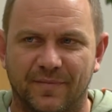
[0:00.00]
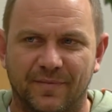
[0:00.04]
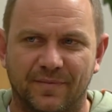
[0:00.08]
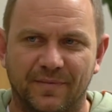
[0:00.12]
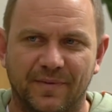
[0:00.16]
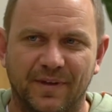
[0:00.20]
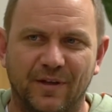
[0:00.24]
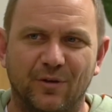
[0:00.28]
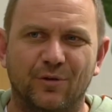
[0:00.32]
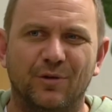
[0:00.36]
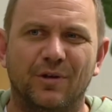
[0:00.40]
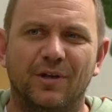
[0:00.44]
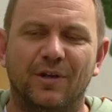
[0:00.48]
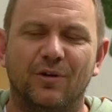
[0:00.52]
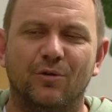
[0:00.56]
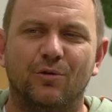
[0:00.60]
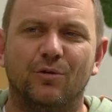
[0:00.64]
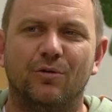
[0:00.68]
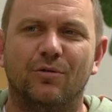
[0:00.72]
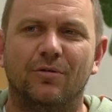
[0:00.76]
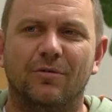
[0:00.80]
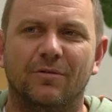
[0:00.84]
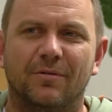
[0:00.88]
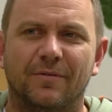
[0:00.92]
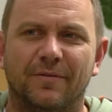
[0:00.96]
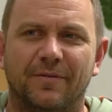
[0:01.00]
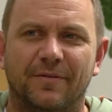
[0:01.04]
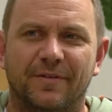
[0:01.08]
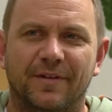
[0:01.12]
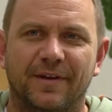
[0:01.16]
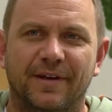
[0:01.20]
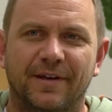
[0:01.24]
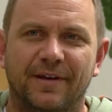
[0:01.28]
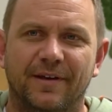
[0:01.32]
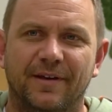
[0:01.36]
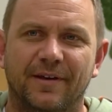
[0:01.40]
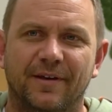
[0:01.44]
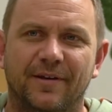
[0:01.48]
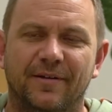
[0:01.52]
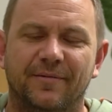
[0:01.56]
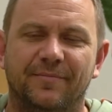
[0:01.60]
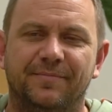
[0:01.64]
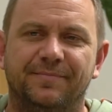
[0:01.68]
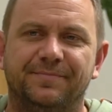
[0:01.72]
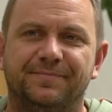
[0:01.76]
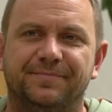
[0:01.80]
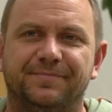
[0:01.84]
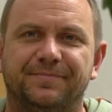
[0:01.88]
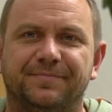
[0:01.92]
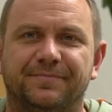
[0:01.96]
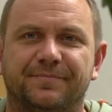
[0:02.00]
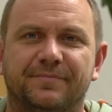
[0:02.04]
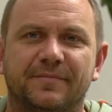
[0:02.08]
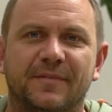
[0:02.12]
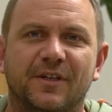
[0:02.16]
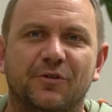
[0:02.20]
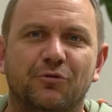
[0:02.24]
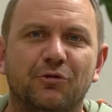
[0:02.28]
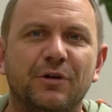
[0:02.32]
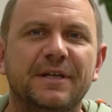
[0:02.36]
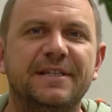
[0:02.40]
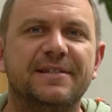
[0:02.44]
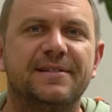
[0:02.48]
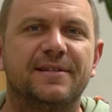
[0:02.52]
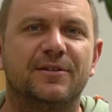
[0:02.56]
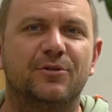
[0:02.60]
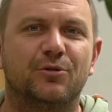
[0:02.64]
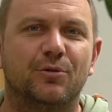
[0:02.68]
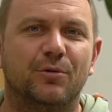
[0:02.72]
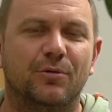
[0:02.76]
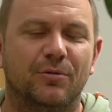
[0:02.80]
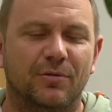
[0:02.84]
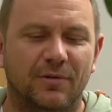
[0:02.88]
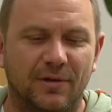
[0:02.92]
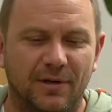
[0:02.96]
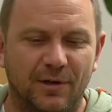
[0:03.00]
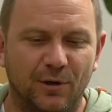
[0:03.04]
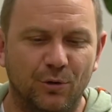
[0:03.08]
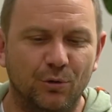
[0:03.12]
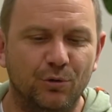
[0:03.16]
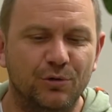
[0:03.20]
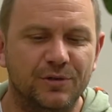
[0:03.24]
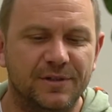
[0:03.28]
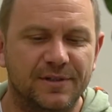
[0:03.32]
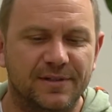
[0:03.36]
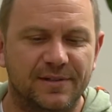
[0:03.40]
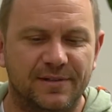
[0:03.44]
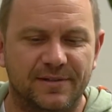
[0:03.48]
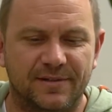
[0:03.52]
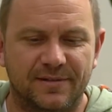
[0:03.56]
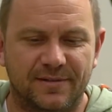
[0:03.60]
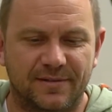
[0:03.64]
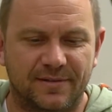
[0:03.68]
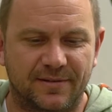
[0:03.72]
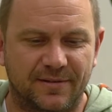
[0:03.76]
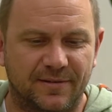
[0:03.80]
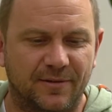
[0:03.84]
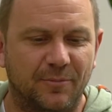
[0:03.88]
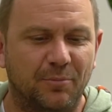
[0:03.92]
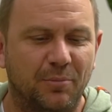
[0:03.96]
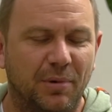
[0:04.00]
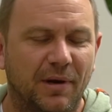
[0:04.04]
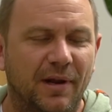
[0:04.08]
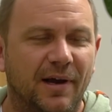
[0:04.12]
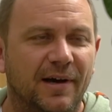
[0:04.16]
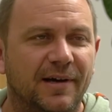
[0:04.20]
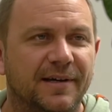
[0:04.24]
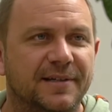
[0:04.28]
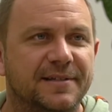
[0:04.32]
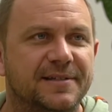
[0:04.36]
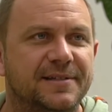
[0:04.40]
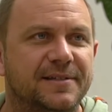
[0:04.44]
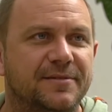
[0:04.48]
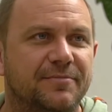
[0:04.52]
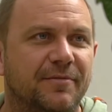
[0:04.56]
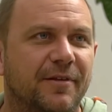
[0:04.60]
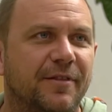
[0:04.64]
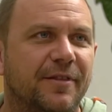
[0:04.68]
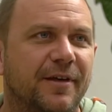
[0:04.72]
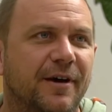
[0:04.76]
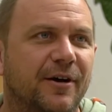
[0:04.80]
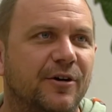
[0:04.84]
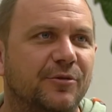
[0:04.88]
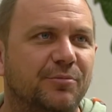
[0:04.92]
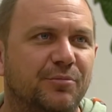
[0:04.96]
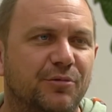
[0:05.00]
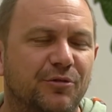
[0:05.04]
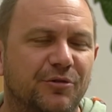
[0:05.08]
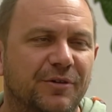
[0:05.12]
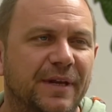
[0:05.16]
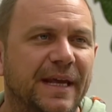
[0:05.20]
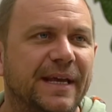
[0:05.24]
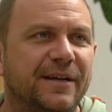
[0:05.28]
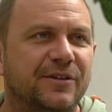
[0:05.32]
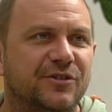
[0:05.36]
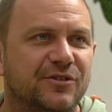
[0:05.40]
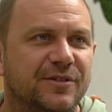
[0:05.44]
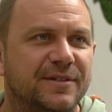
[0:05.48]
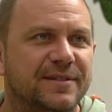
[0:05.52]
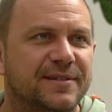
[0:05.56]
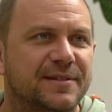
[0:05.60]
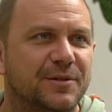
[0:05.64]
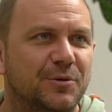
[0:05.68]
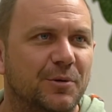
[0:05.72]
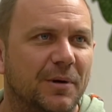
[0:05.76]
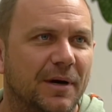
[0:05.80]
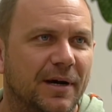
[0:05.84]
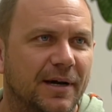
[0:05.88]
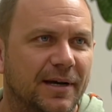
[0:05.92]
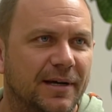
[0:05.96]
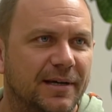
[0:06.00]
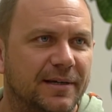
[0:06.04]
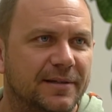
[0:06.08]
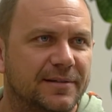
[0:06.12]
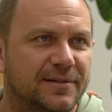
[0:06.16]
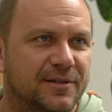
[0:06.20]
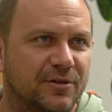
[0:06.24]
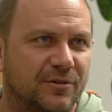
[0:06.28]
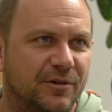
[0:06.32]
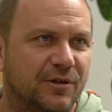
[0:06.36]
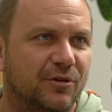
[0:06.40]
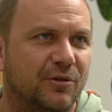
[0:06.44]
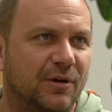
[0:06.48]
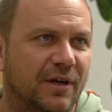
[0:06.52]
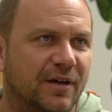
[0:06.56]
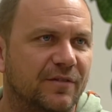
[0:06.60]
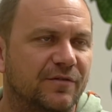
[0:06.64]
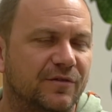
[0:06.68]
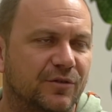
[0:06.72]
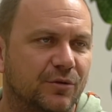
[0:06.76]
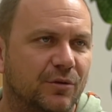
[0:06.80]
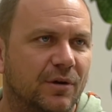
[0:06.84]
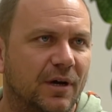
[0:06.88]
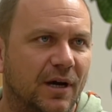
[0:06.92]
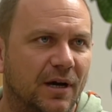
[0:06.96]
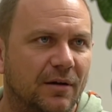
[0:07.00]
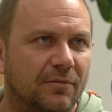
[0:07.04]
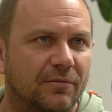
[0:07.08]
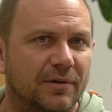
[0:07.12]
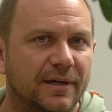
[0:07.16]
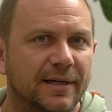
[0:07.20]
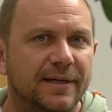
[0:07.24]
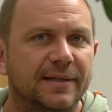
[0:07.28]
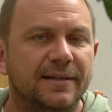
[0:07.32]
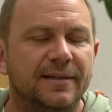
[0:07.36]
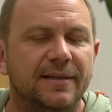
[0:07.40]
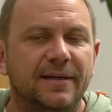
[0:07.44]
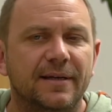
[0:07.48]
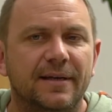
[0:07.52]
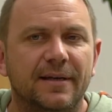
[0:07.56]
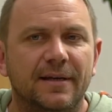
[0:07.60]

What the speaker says: the risk to lose plants without protection is too high. So you have to cover it.